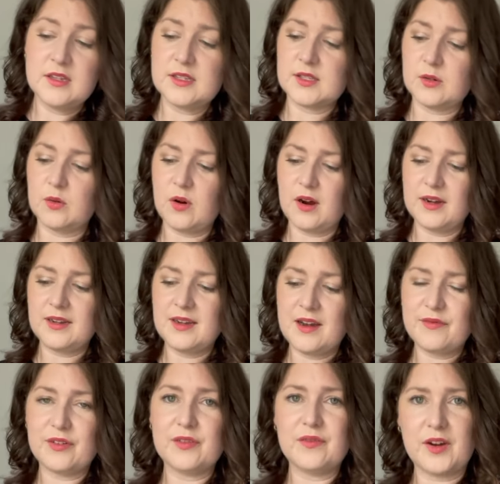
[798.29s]
so I
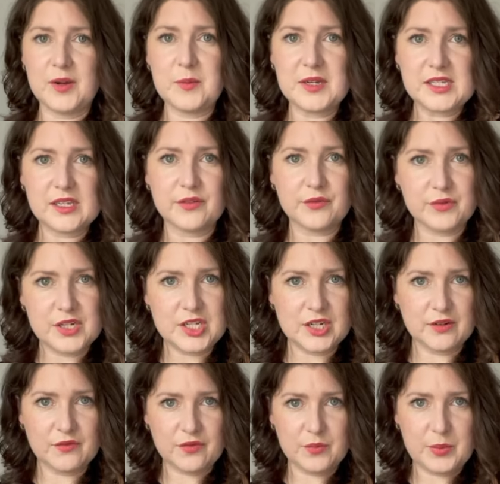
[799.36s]
never find myself
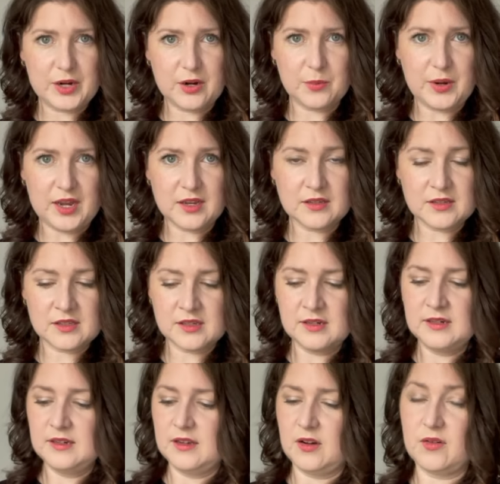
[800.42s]
reaching for bigger bags
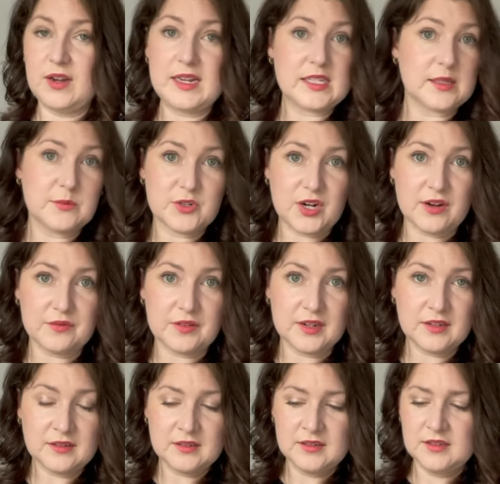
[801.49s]
unless I'm
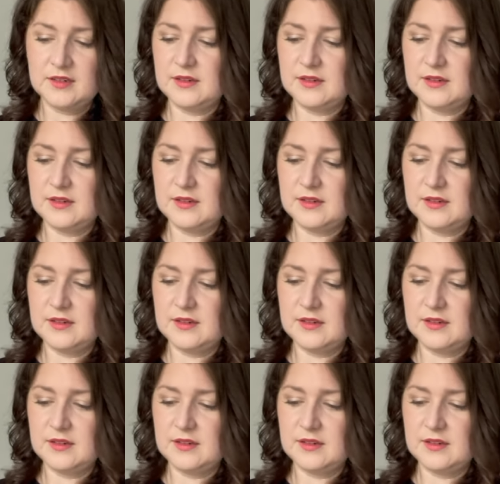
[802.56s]
traveling.